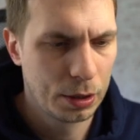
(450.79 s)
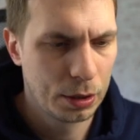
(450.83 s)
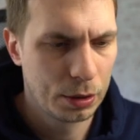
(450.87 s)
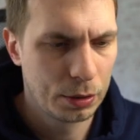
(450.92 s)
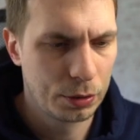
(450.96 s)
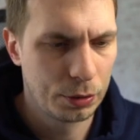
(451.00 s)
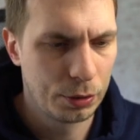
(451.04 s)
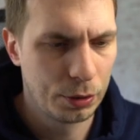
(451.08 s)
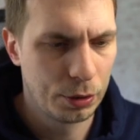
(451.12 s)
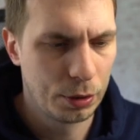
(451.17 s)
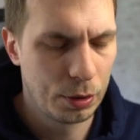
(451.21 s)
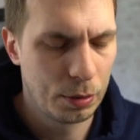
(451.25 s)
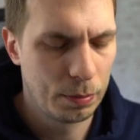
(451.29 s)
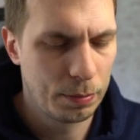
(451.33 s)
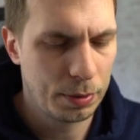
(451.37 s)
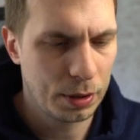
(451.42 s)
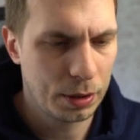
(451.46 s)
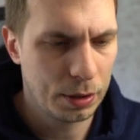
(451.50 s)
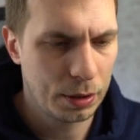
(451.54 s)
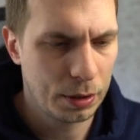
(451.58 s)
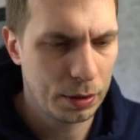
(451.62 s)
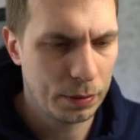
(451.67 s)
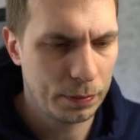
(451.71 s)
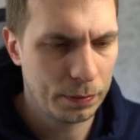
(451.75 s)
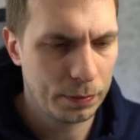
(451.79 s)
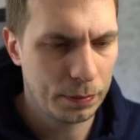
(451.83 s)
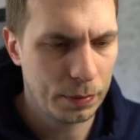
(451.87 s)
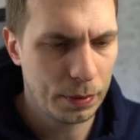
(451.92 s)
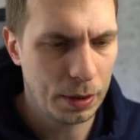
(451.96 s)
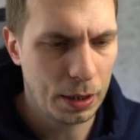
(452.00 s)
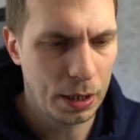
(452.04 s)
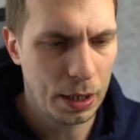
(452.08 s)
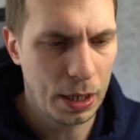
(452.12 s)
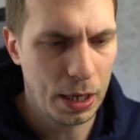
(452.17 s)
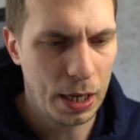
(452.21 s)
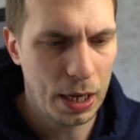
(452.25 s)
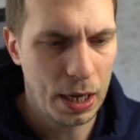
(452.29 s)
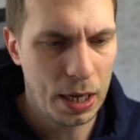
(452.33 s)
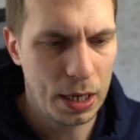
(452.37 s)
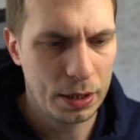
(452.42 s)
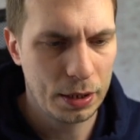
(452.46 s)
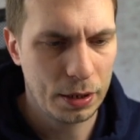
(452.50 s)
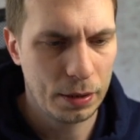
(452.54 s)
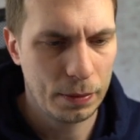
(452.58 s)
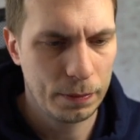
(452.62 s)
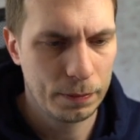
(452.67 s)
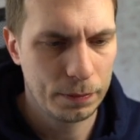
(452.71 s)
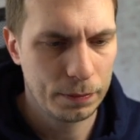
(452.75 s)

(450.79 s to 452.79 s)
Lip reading: group add,